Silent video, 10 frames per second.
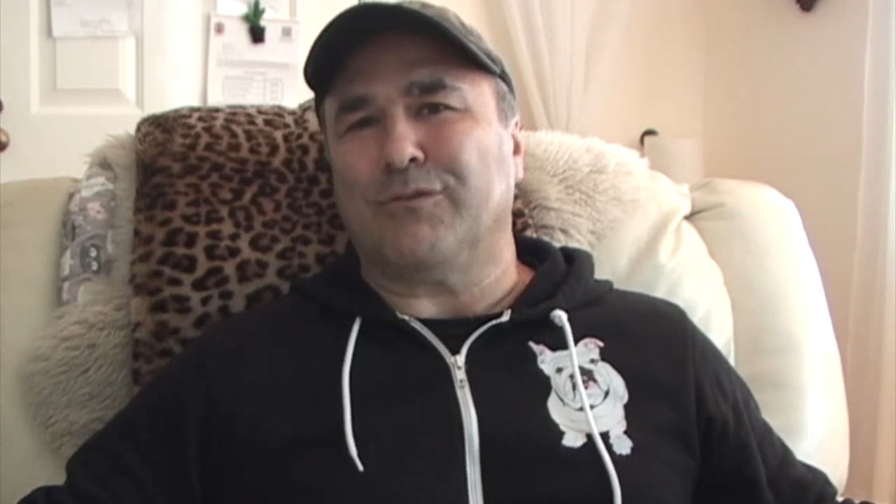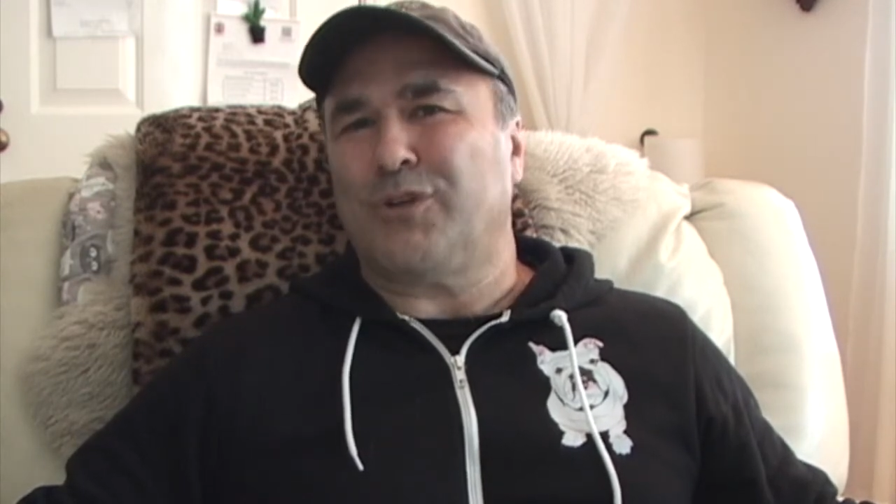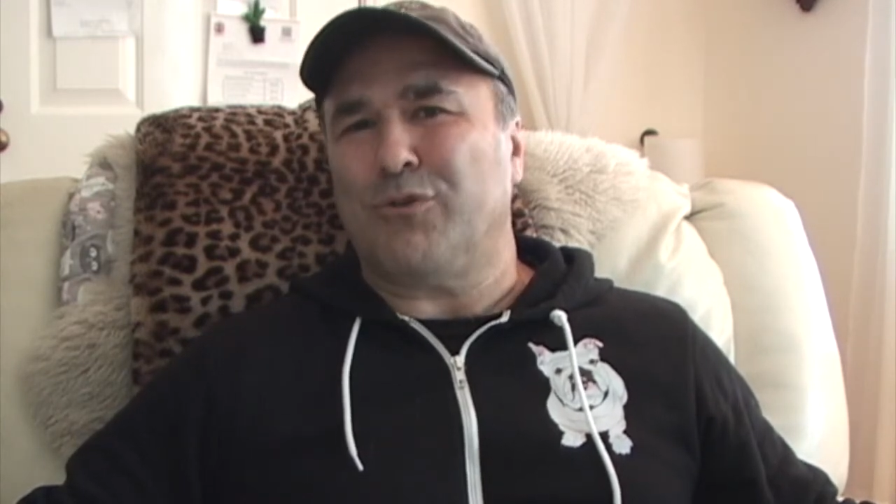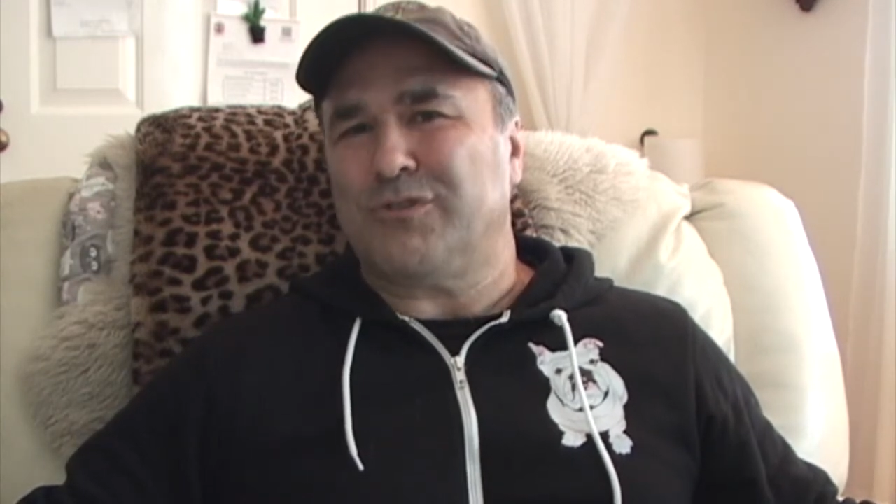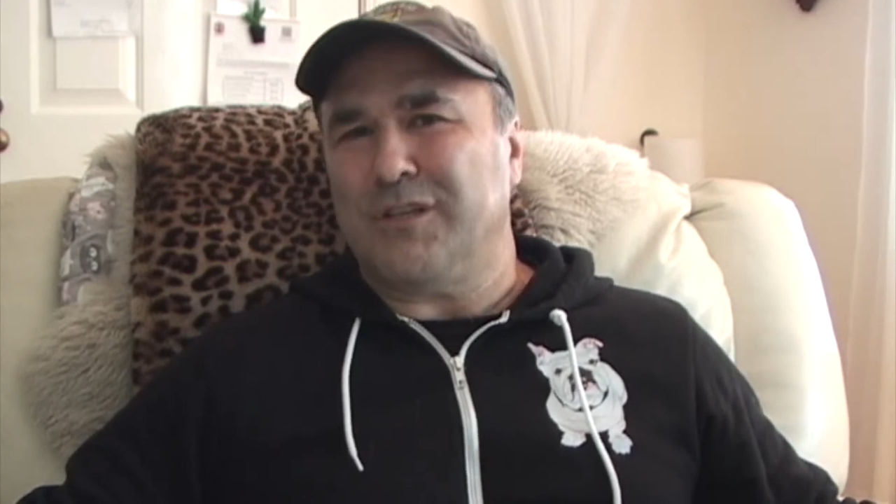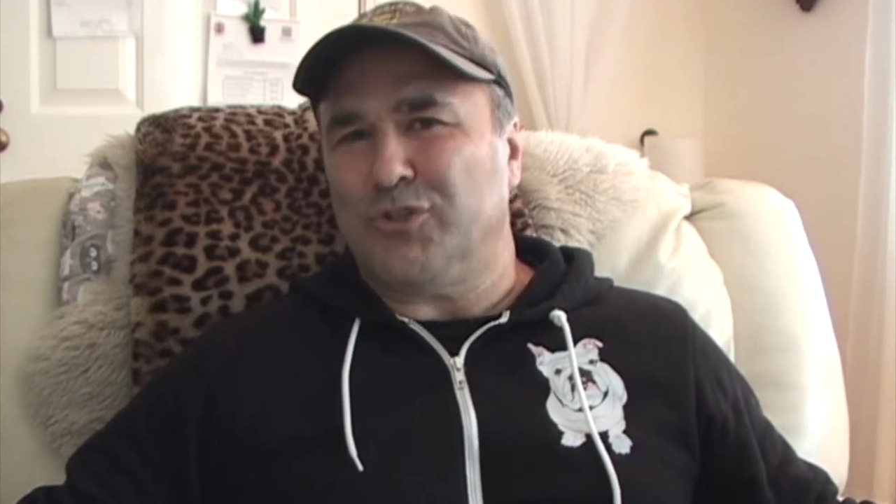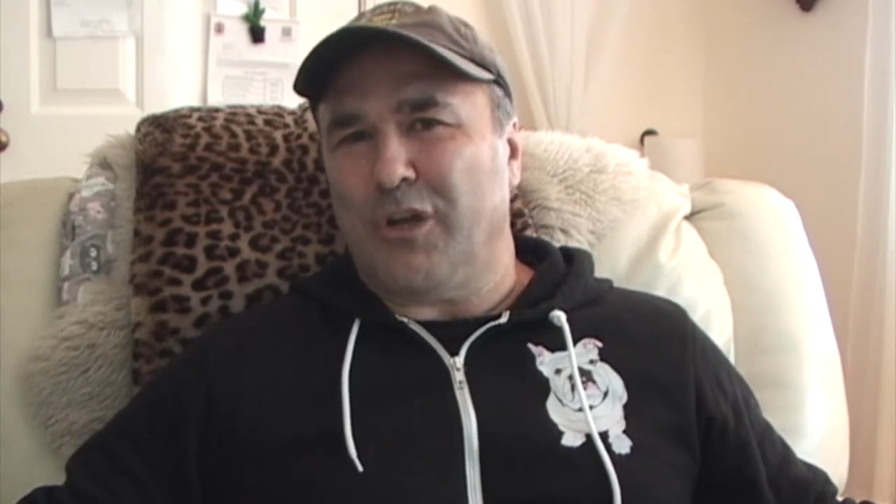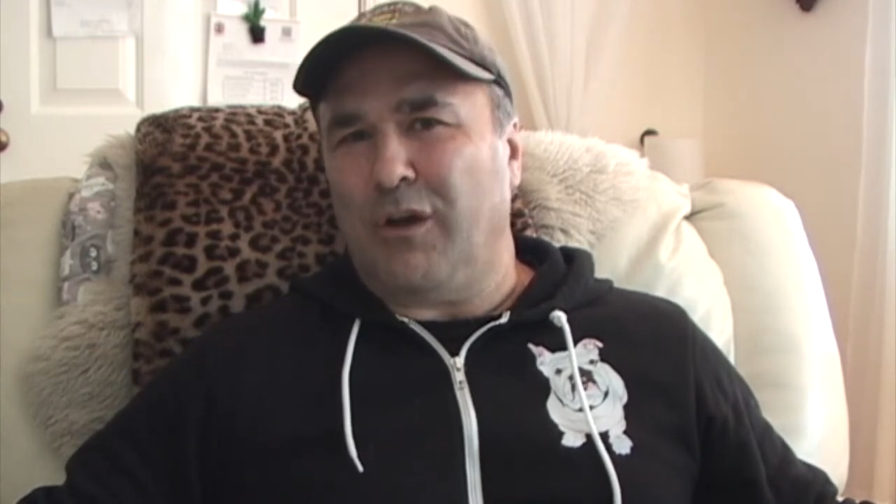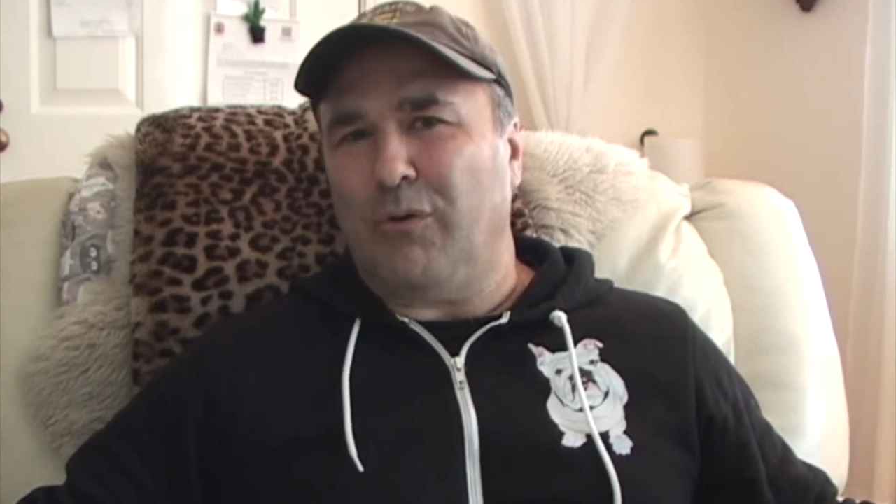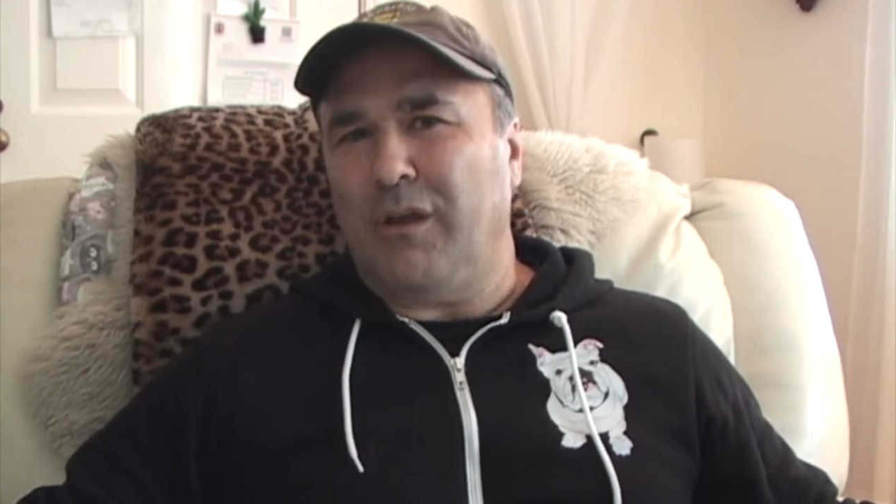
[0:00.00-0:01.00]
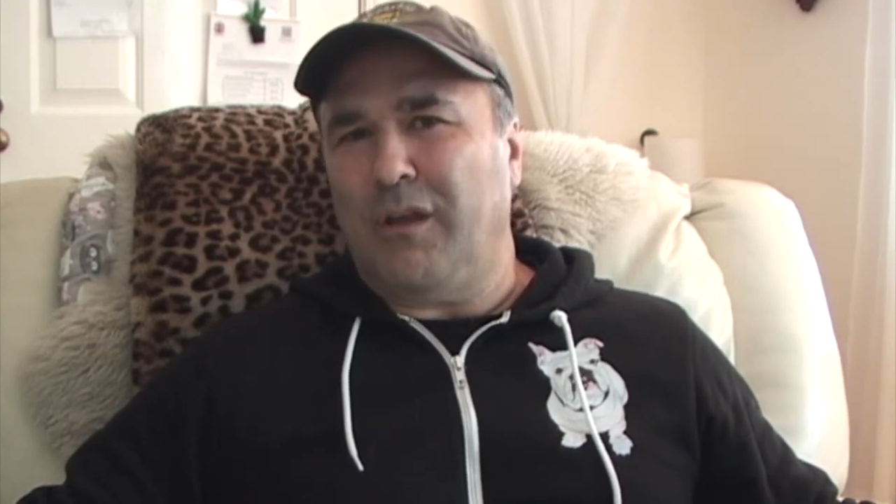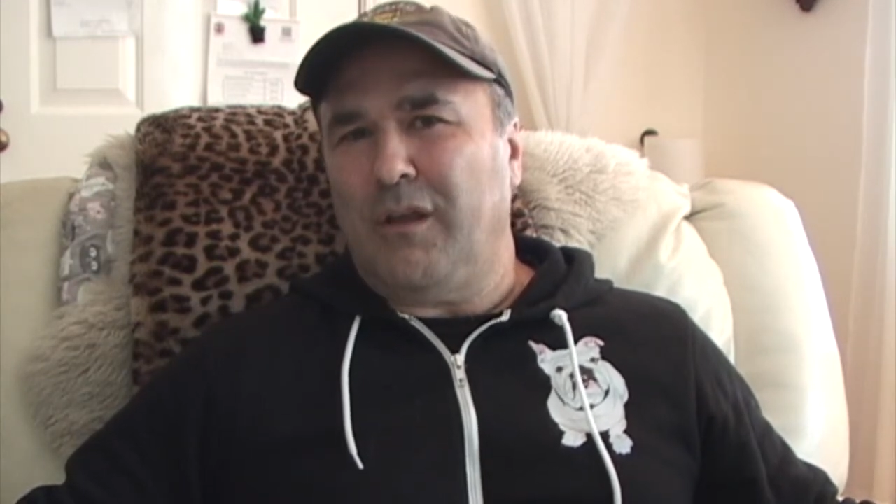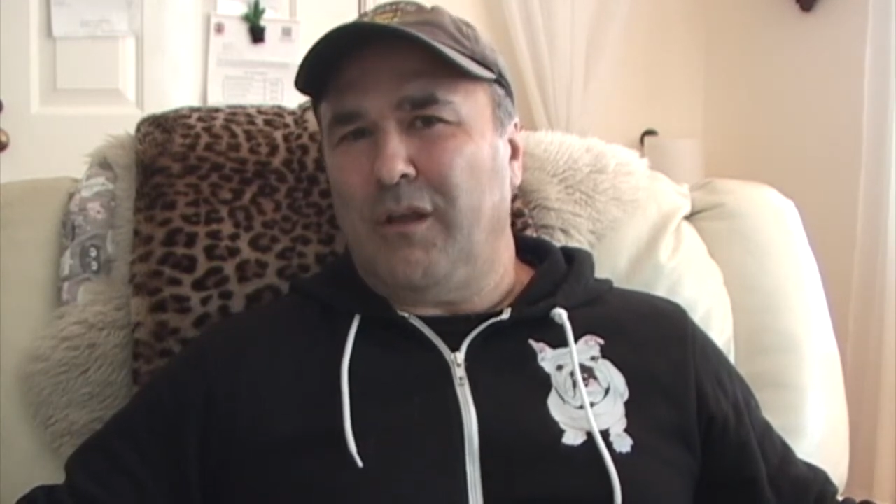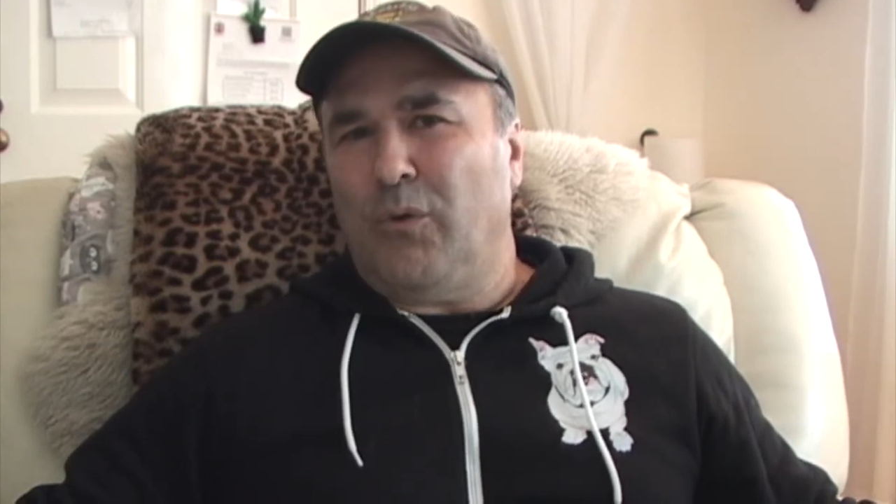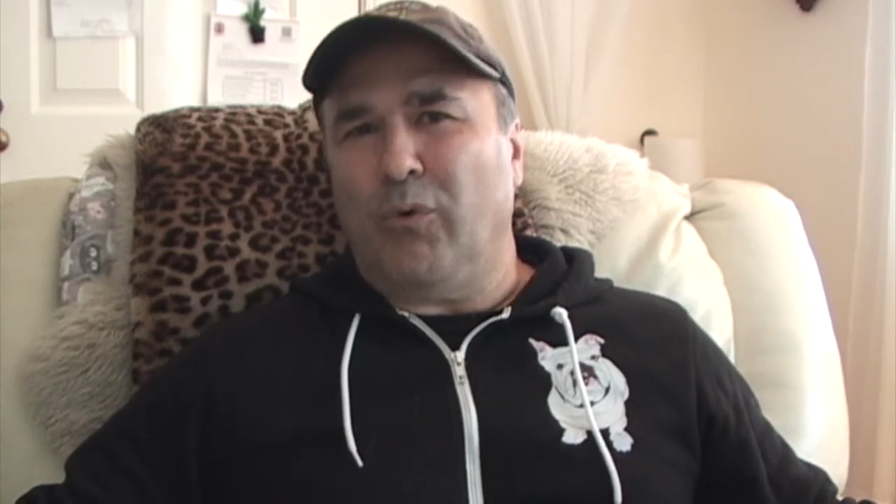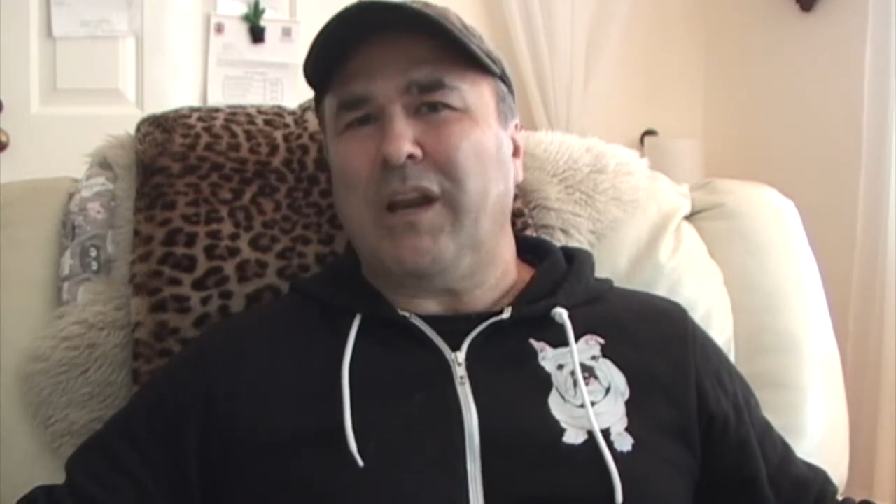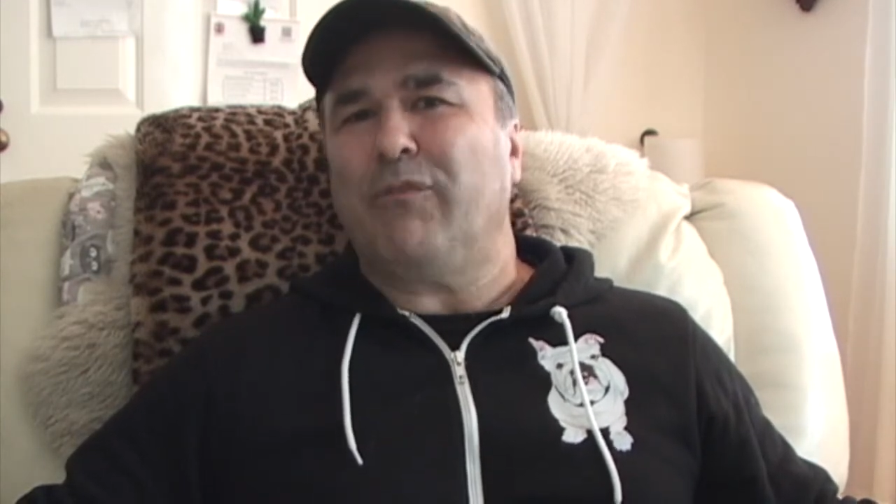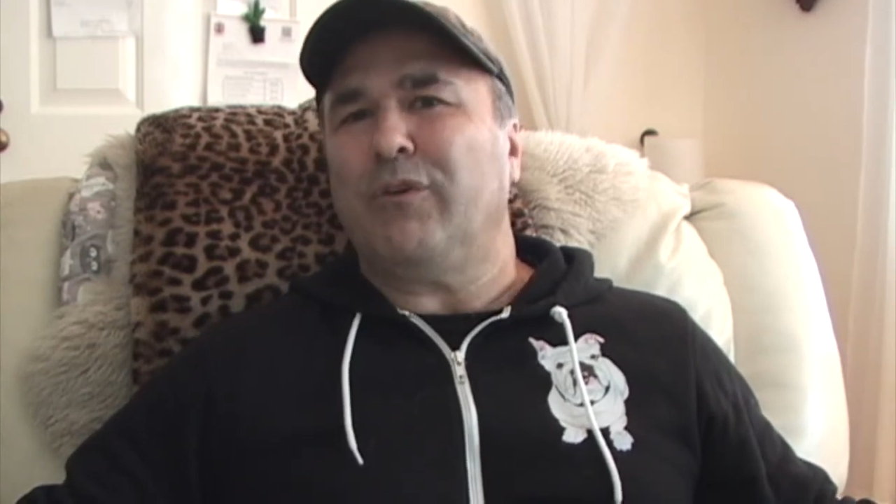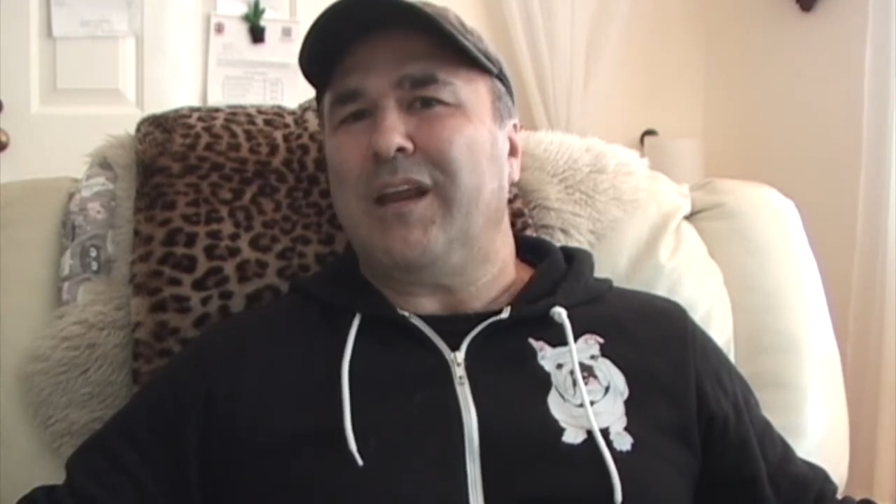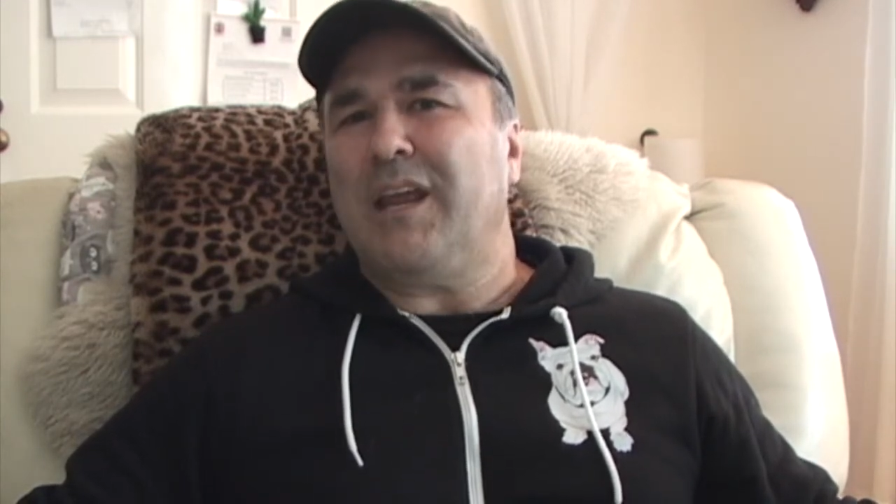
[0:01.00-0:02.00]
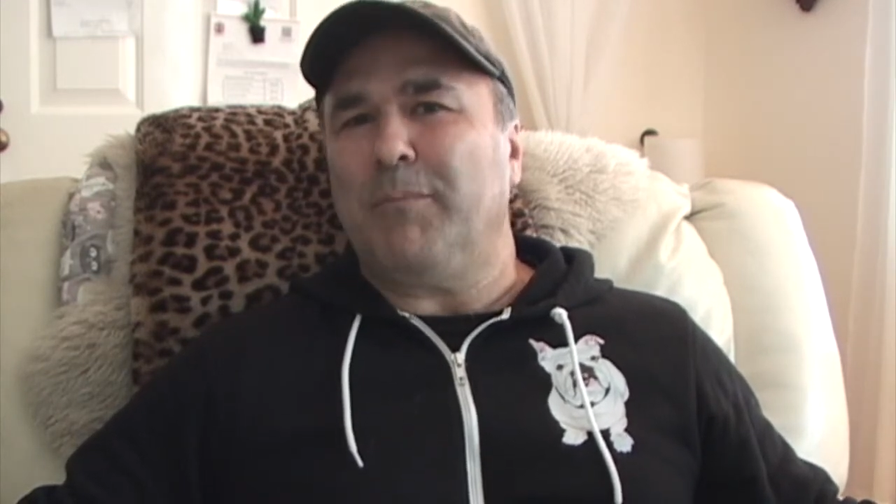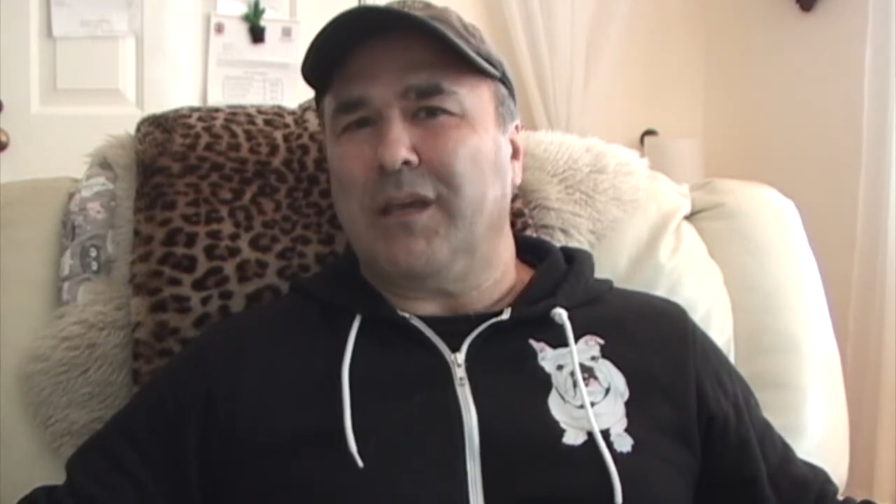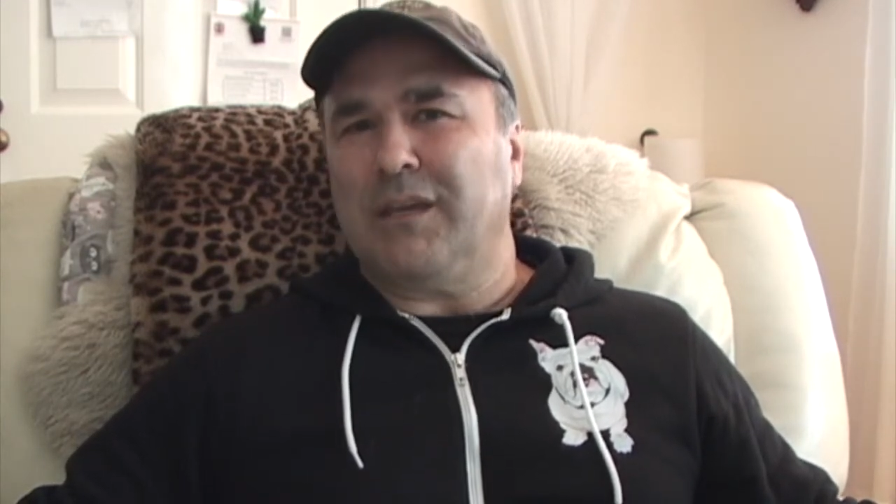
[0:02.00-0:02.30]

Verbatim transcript: Toasty Joe, whatever name I